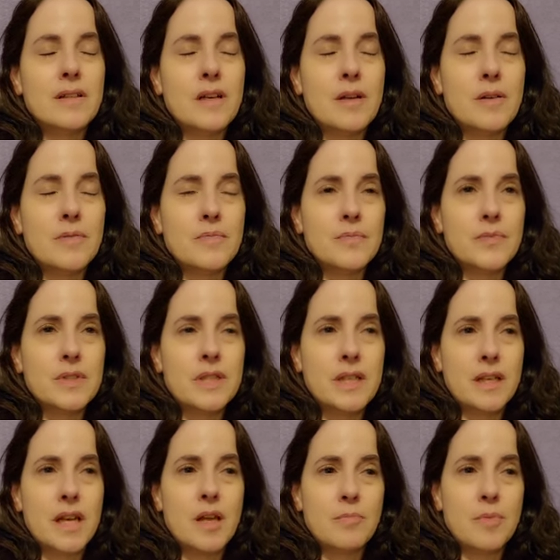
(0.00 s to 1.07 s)
Uh,
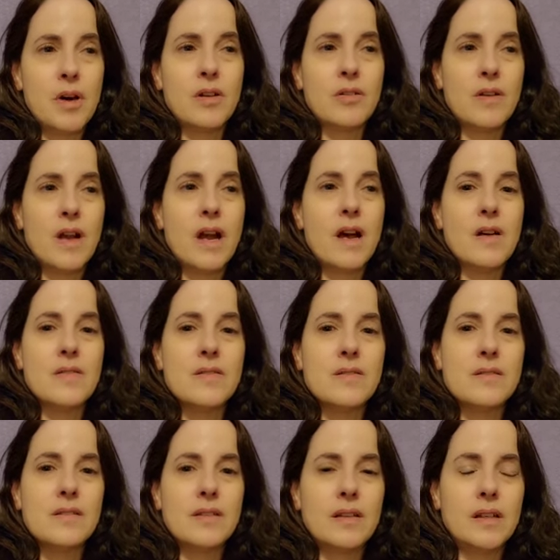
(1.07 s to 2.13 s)
Tina had bought her a
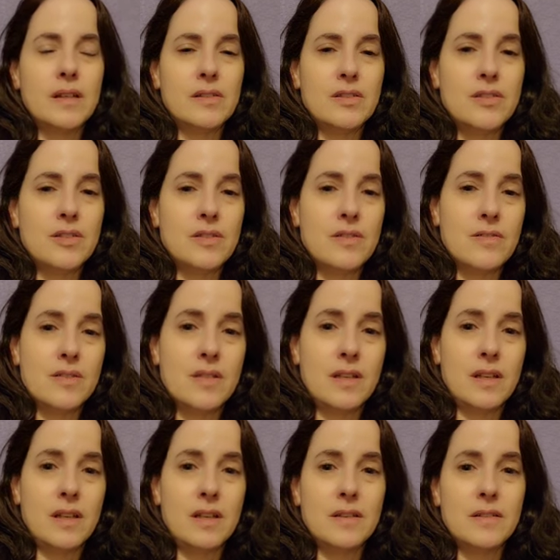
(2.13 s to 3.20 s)
house in Studio
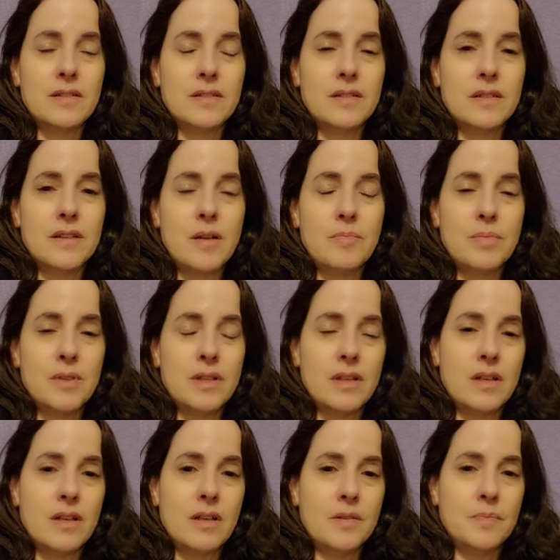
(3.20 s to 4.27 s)
City up in
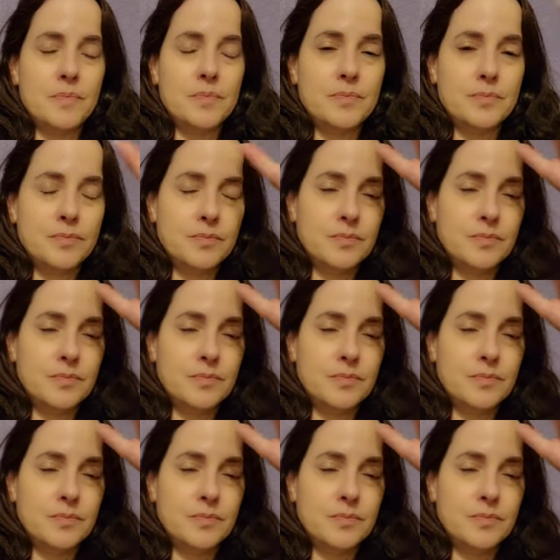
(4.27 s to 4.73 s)
the, um,